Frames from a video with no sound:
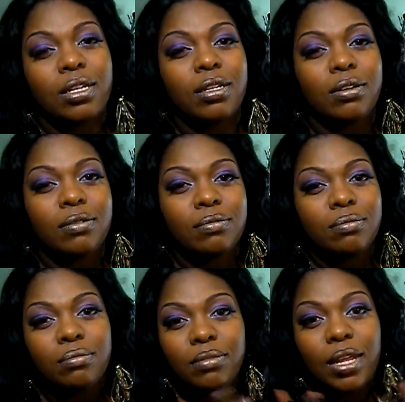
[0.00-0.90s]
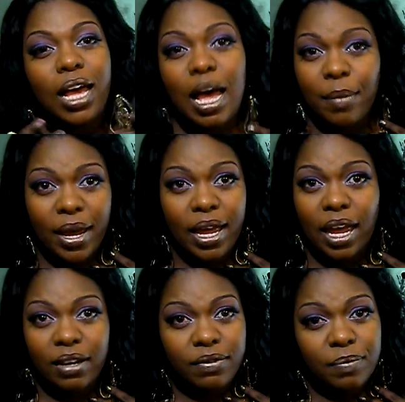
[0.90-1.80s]
and you know, I might
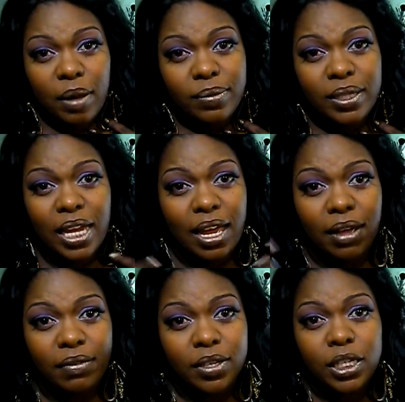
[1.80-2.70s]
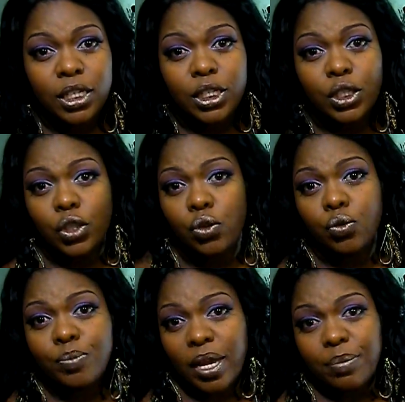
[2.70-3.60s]
have probably have
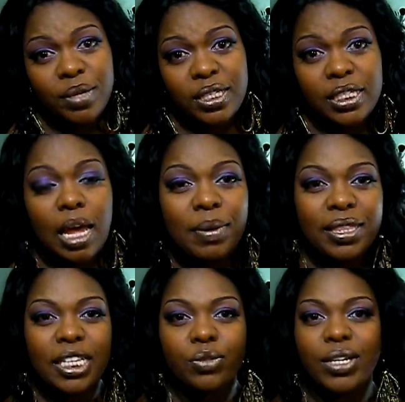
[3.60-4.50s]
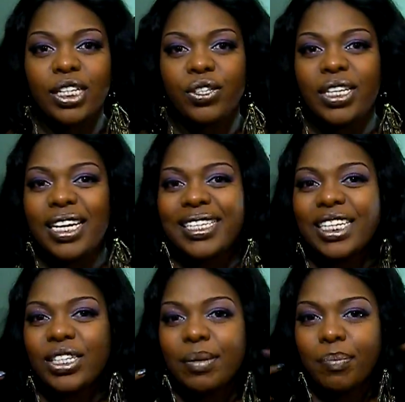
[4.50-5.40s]
two bad pieces. I mean, this one actually
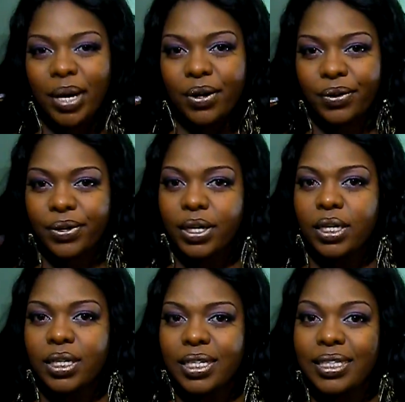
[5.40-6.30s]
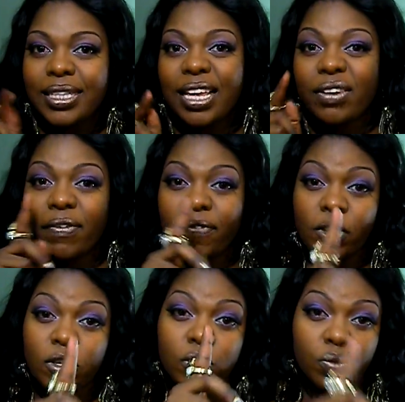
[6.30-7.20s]
is actually better than the
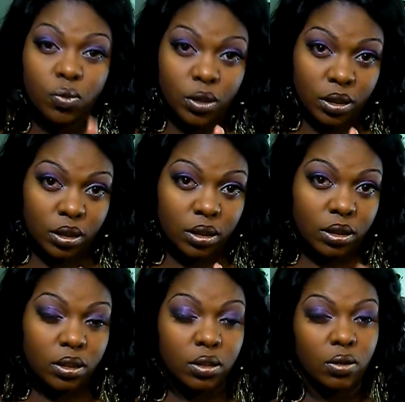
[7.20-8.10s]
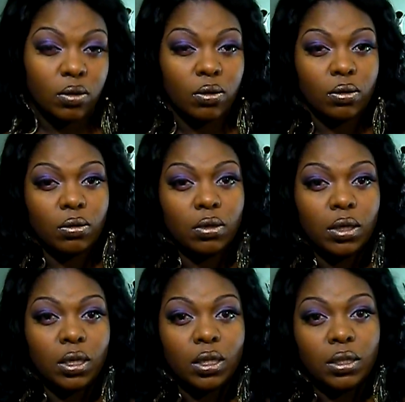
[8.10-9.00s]
first one. So,